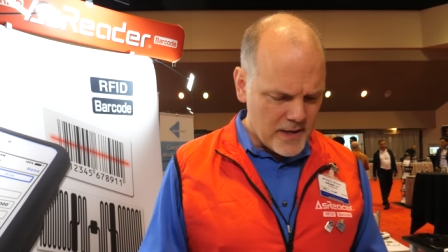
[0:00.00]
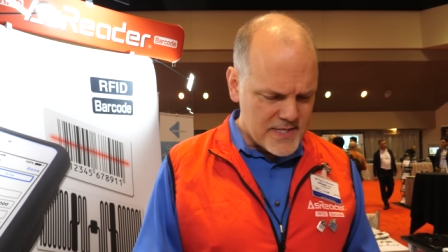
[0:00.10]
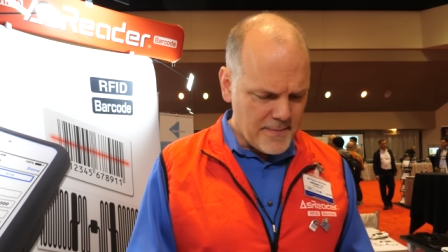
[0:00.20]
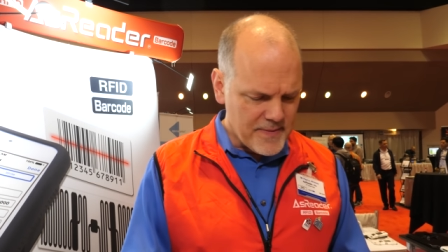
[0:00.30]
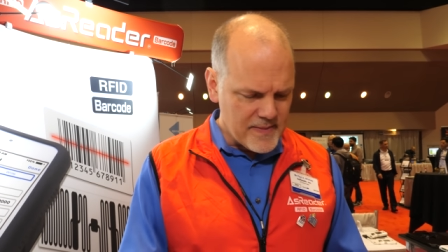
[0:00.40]

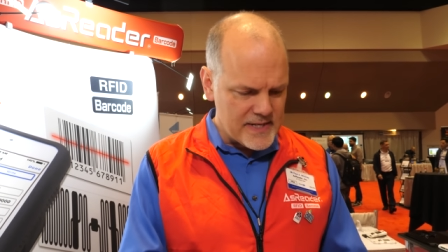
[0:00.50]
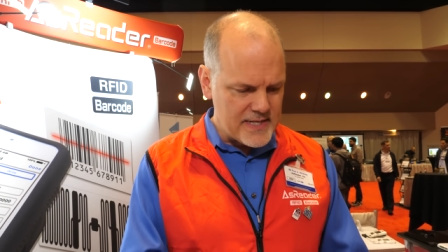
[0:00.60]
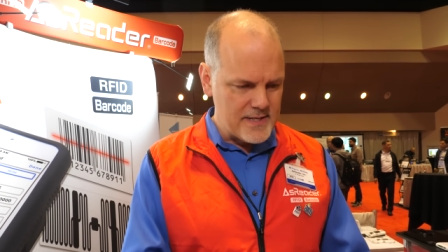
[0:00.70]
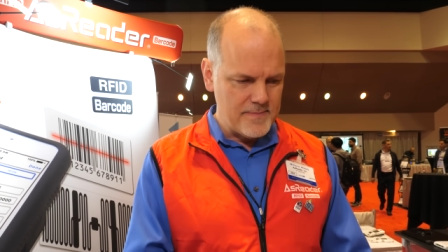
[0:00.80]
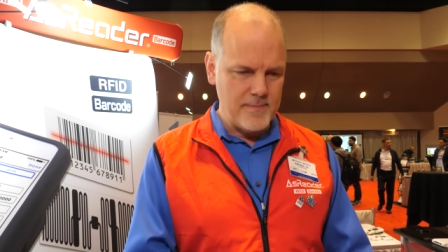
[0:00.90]
something
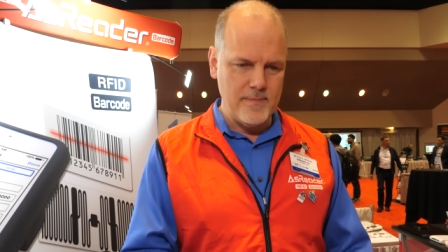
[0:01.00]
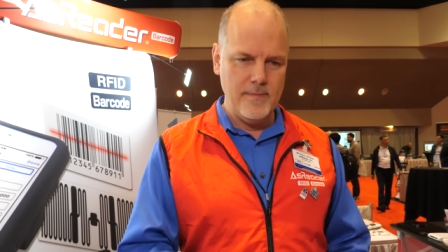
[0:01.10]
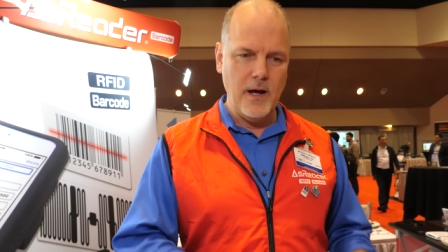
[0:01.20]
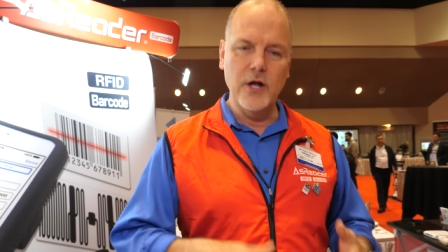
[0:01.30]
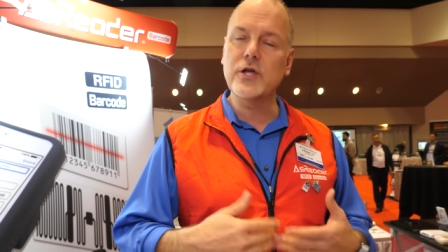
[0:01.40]
that's
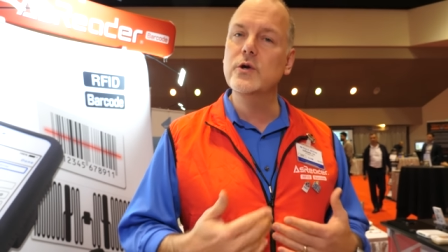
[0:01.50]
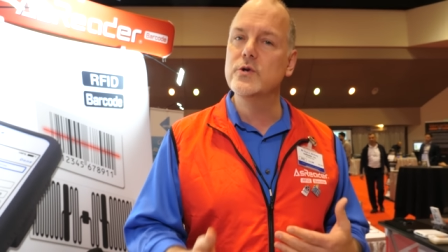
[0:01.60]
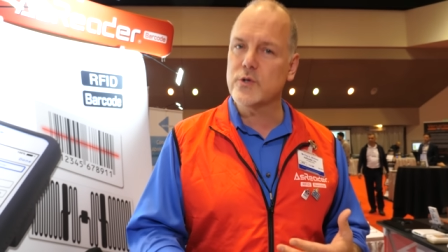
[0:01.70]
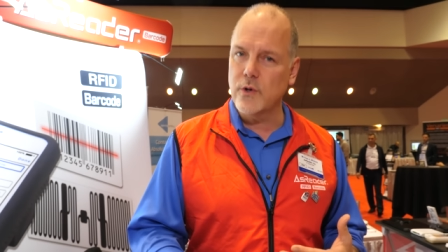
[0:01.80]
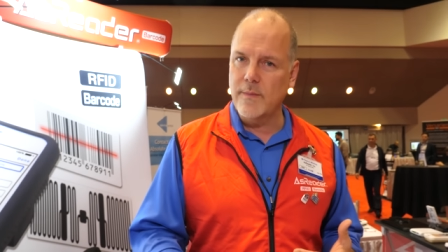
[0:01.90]

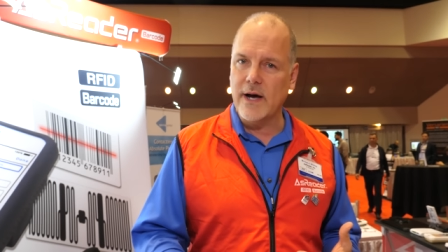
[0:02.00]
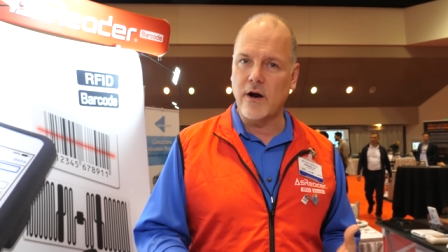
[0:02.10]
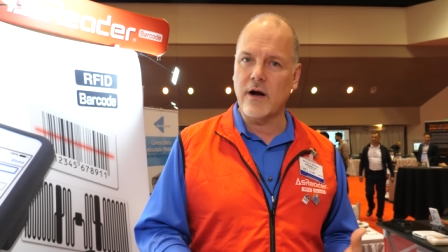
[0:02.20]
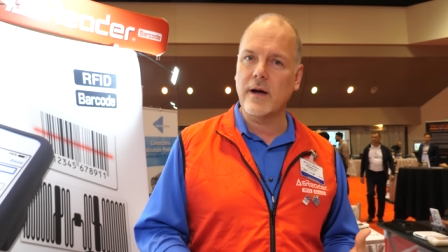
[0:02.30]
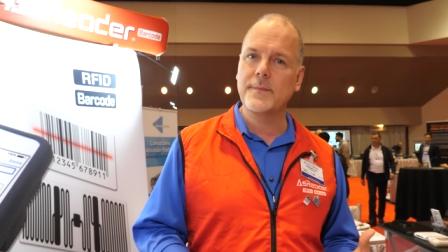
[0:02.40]
unusual about
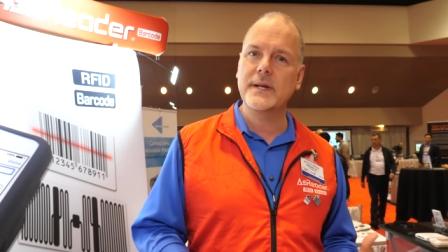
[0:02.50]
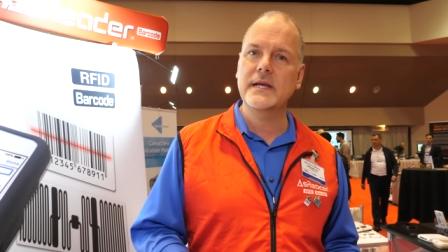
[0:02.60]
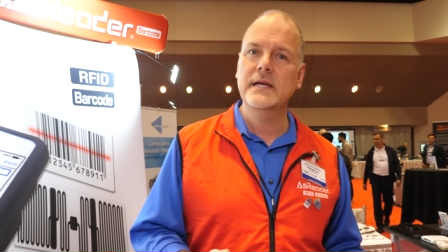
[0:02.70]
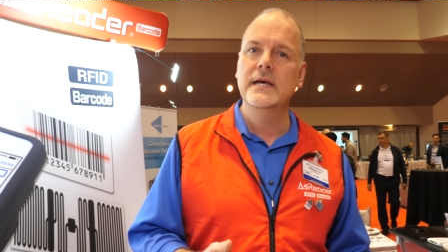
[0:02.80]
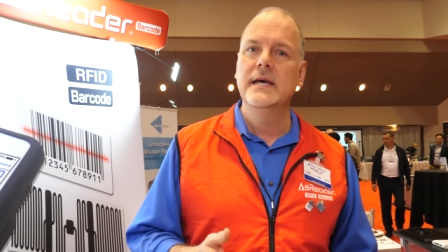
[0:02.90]
our
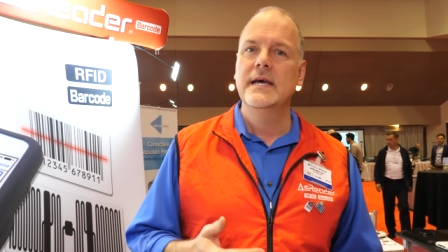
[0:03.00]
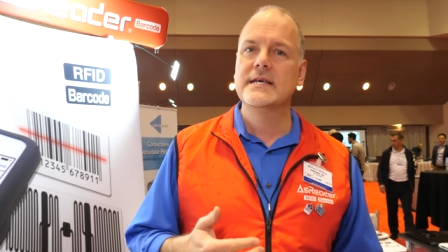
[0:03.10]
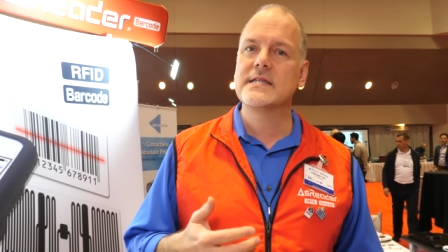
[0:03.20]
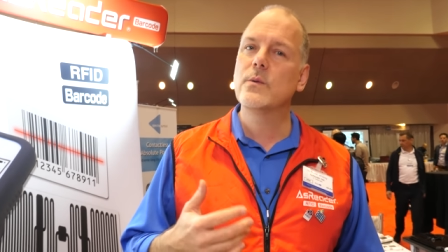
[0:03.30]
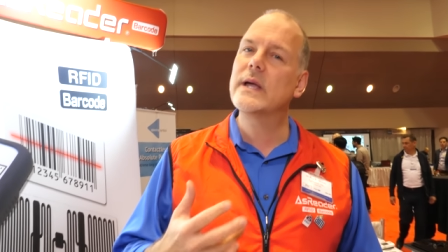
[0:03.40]
company
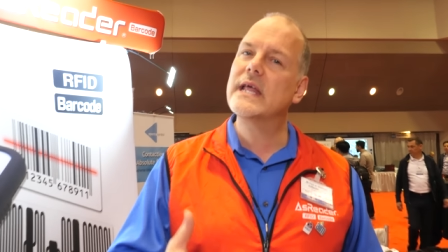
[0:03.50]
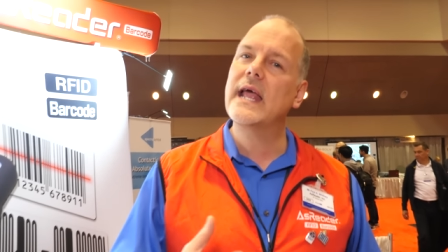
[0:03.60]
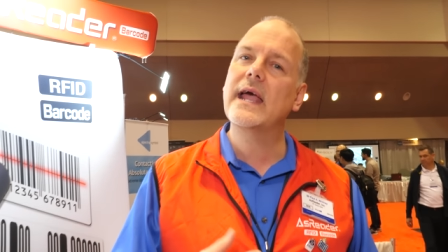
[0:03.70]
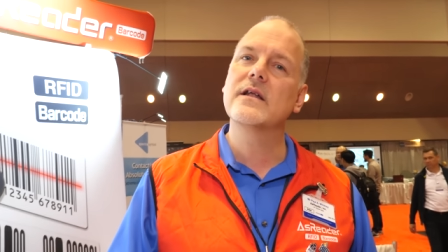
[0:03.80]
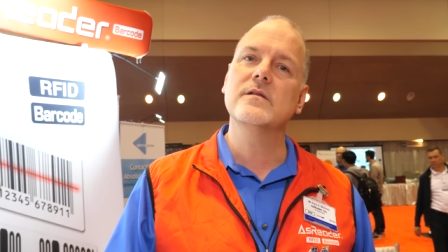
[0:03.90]
is that we can
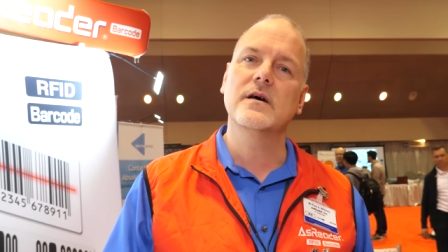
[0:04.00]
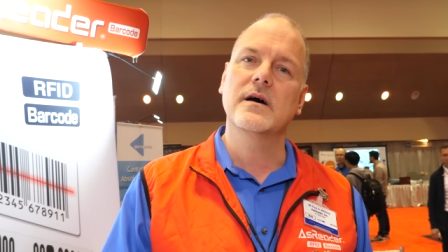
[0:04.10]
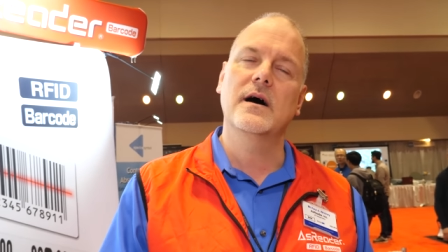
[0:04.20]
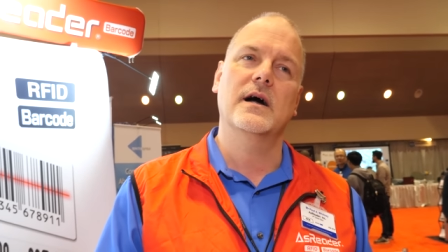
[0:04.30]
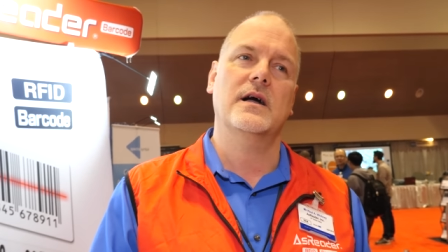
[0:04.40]
handle
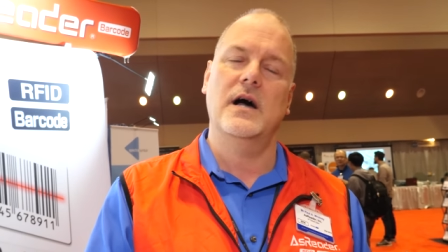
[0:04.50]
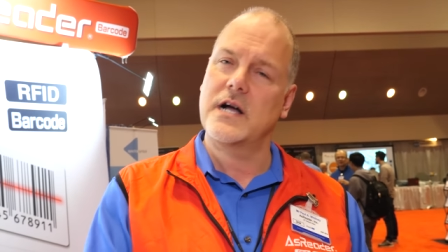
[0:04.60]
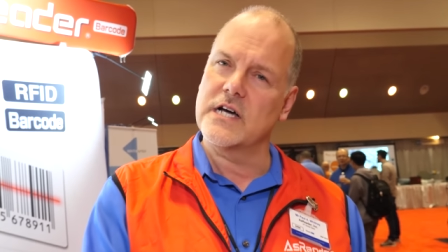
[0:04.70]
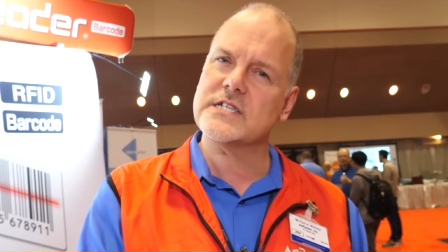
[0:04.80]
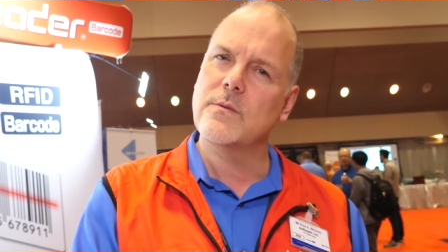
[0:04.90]
a, a, a
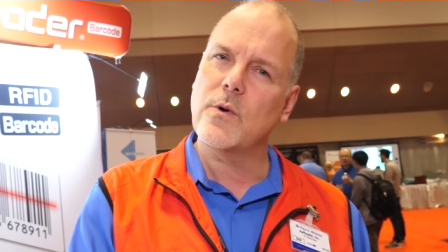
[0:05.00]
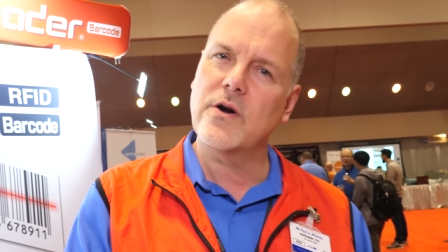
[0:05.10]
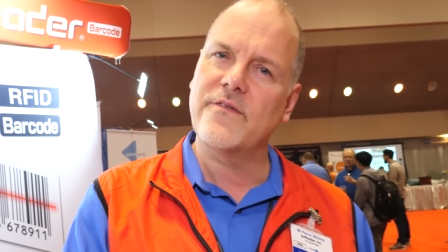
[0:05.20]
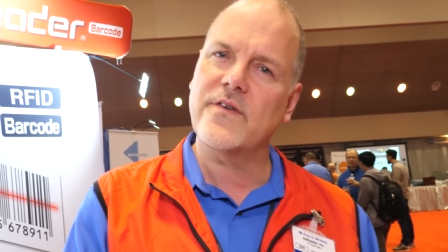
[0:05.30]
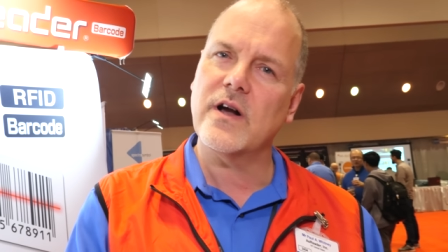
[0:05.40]
custom
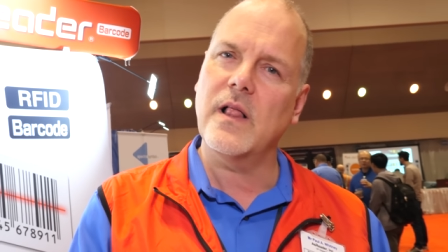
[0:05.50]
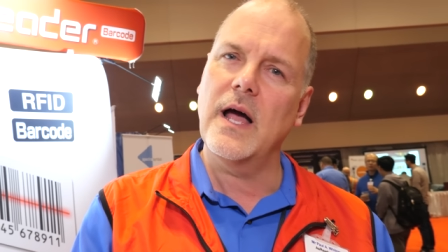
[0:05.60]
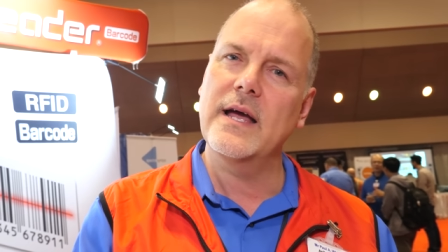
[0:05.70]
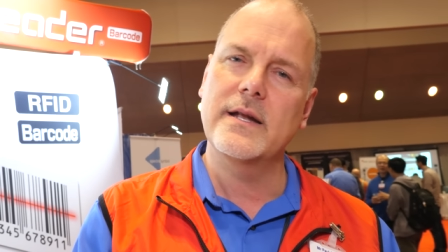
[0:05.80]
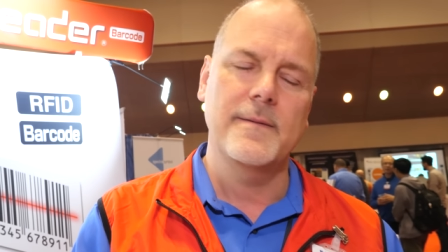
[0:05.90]
order for a
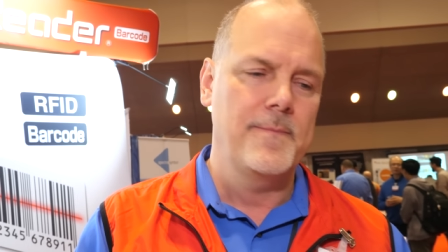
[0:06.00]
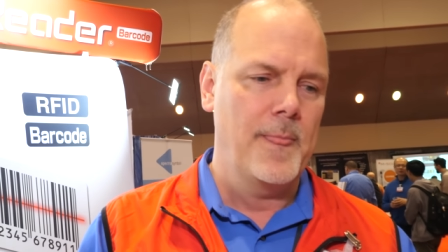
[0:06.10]
client